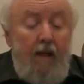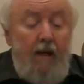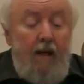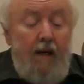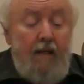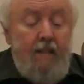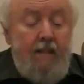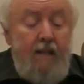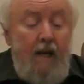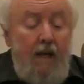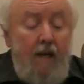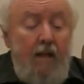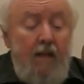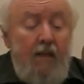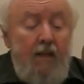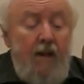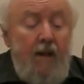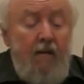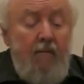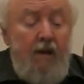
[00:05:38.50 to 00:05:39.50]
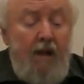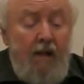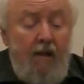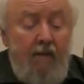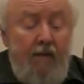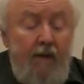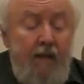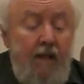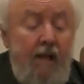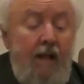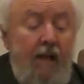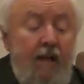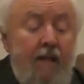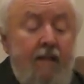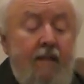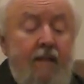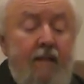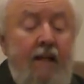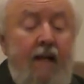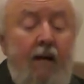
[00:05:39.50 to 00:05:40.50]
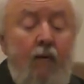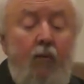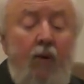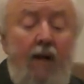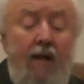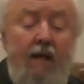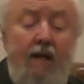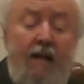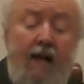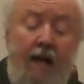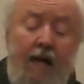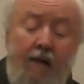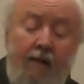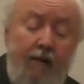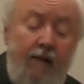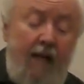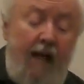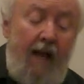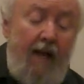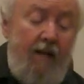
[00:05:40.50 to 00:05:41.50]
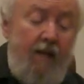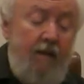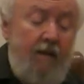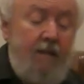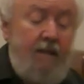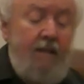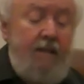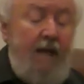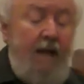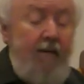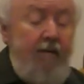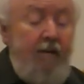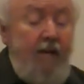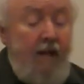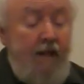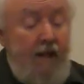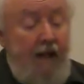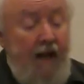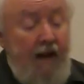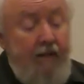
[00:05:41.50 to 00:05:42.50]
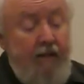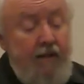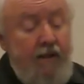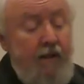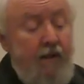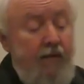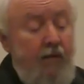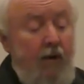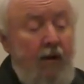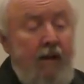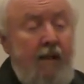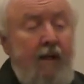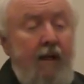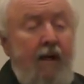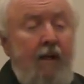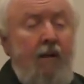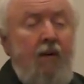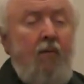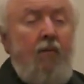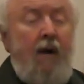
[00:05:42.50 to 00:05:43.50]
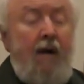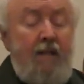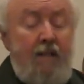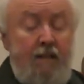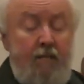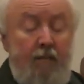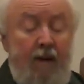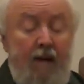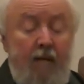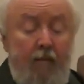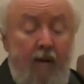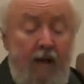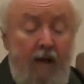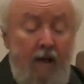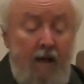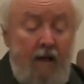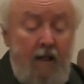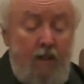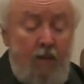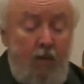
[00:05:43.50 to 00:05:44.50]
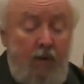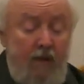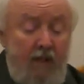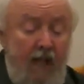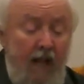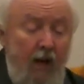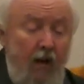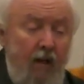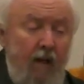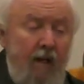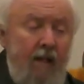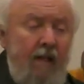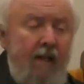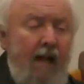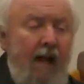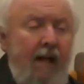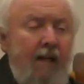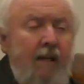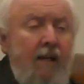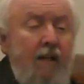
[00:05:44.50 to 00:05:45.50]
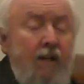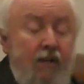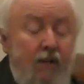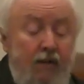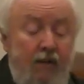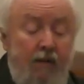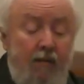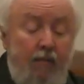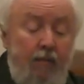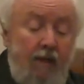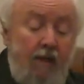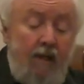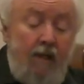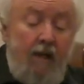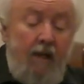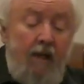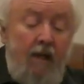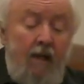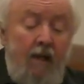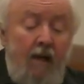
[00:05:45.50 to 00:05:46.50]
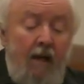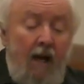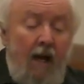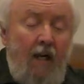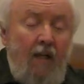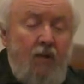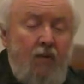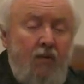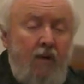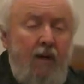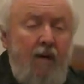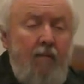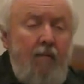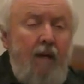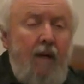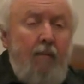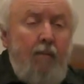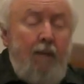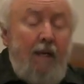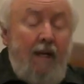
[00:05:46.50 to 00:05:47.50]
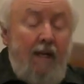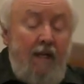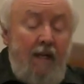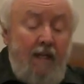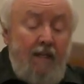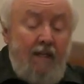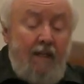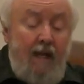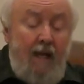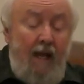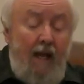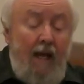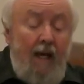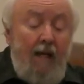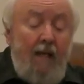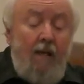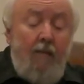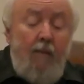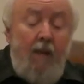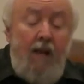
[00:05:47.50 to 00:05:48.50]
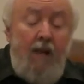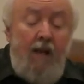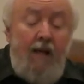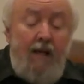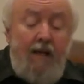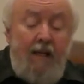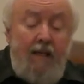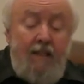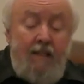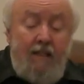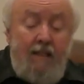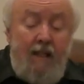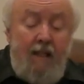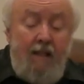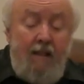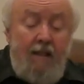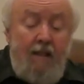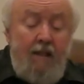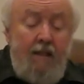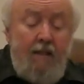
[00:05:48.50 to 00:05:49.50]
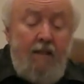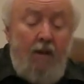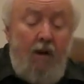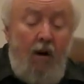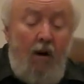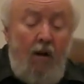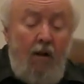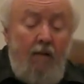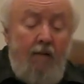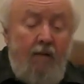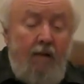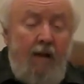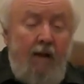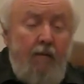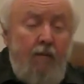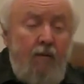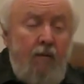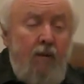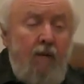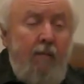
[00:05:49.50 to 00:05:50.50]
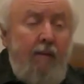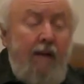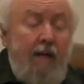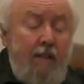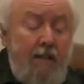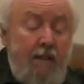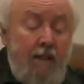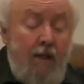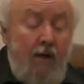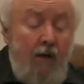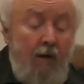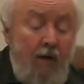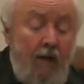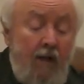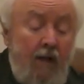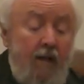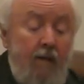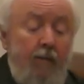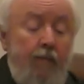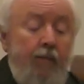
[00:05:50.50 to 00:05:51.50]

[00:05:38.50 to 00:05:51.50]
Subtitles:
A second thing relevant is that one day Daniel saved the lives of all the other wise men, because when they could not interpret a dream Nebuchadnezzar had, he sentenced all of them to be executed.